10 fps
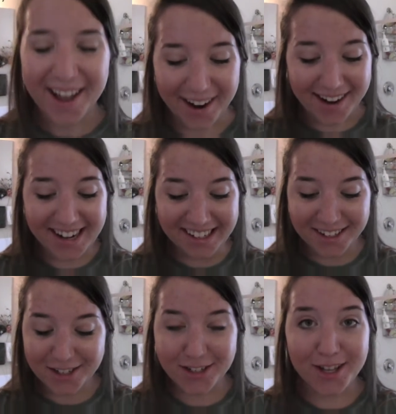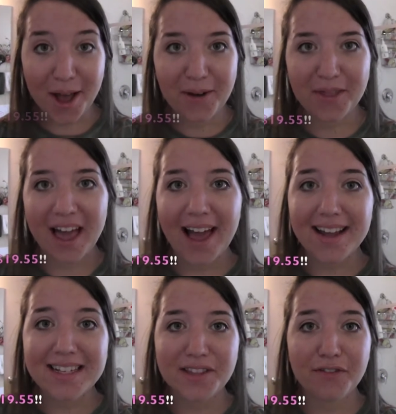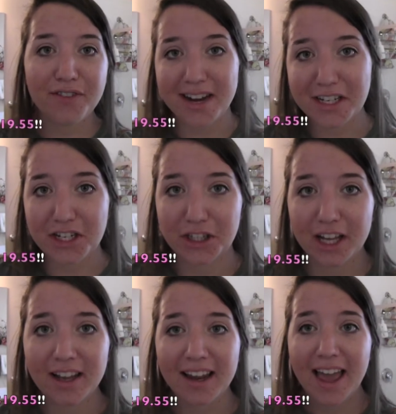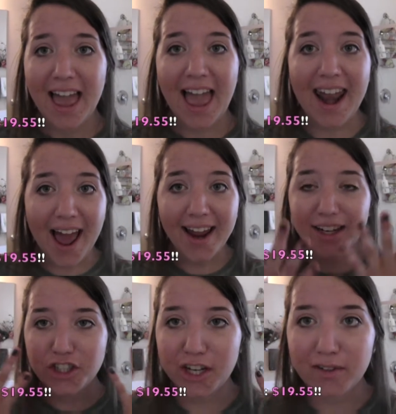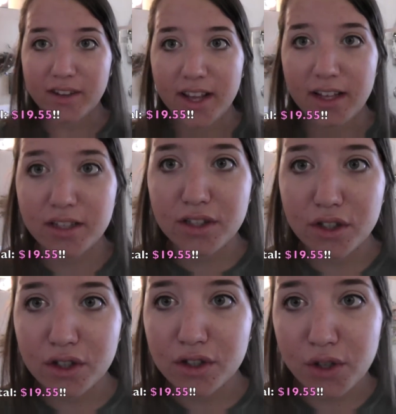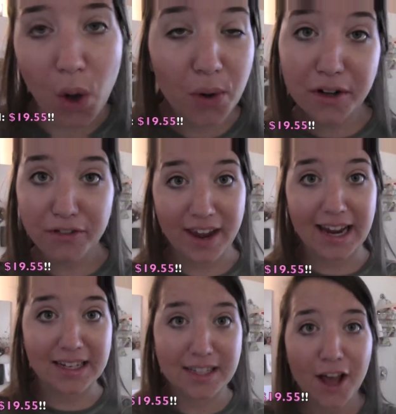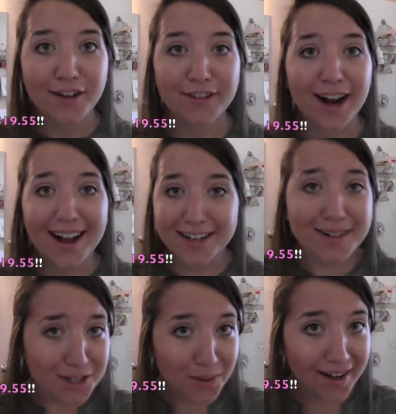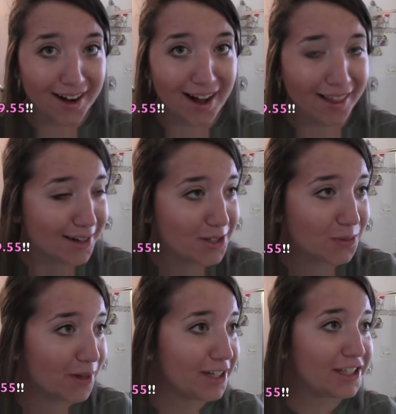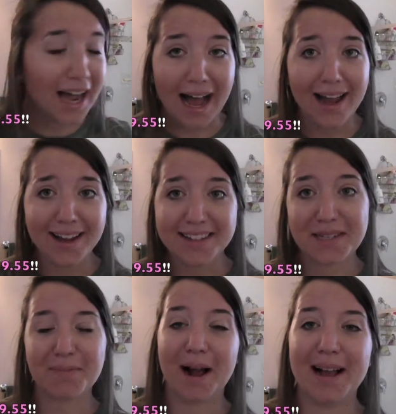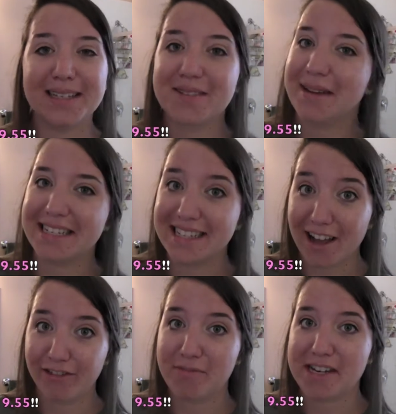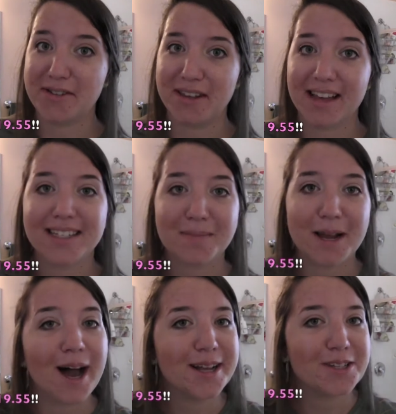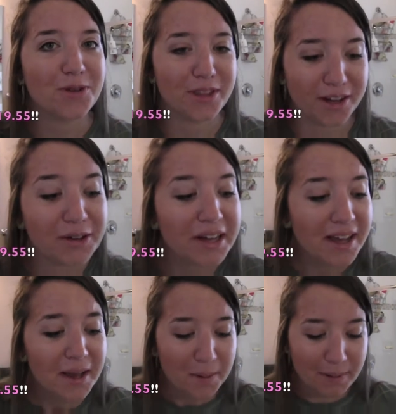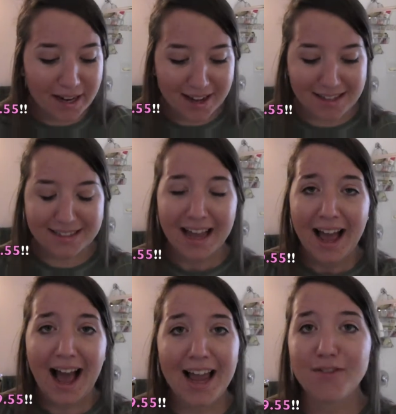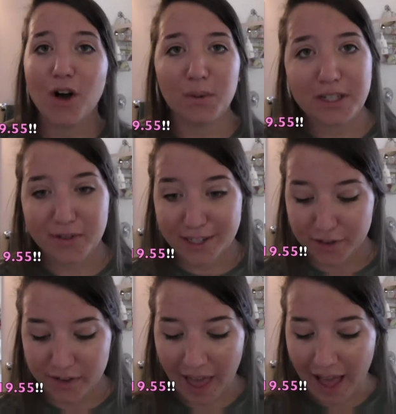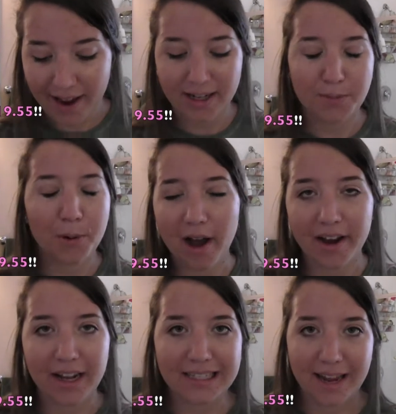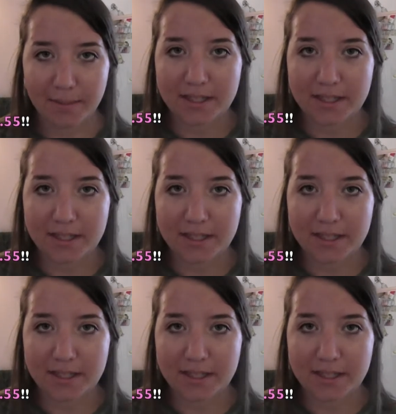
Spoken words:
alright, so that is the finished look, and I achieved this total face for under $20, which I surprised myself by doing that, to be honest with you, because I've always reached for the high-end products. I'm